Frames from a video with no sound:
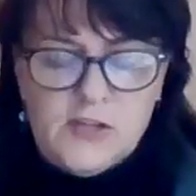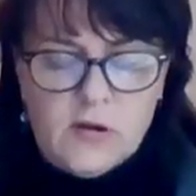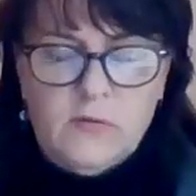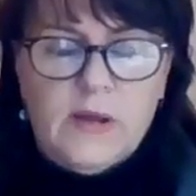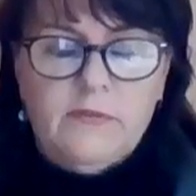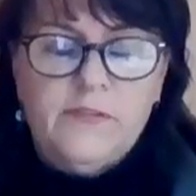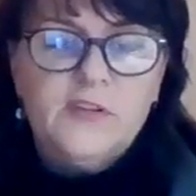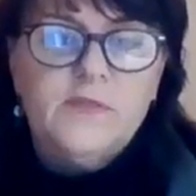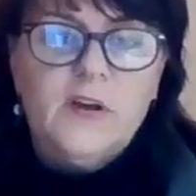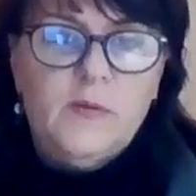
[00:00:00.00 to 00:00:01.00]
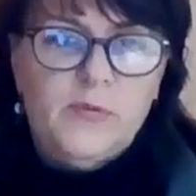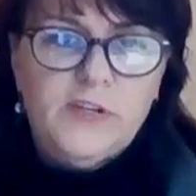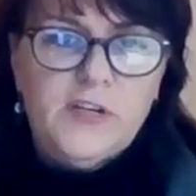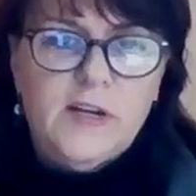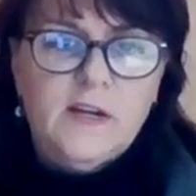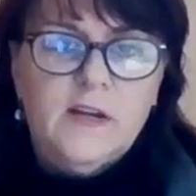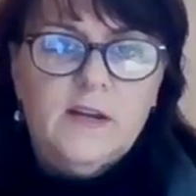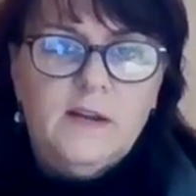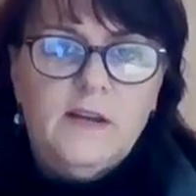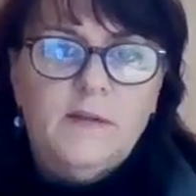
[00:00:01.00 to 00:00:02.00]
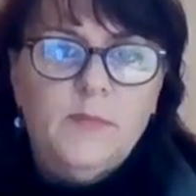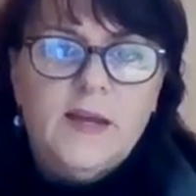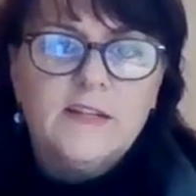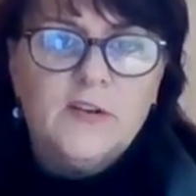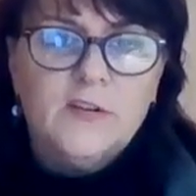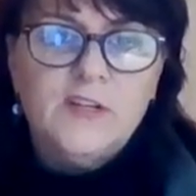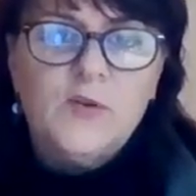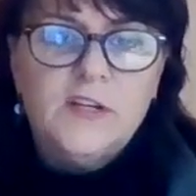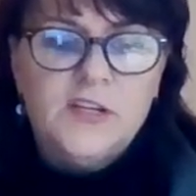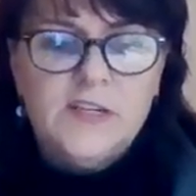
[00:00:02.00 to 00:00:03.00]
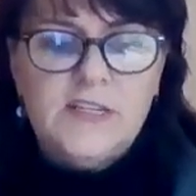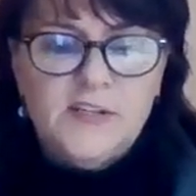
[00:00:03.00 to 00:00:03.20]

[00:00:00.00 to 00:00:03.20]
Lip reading: So first of all, I appreciate you letting me ask all these questions.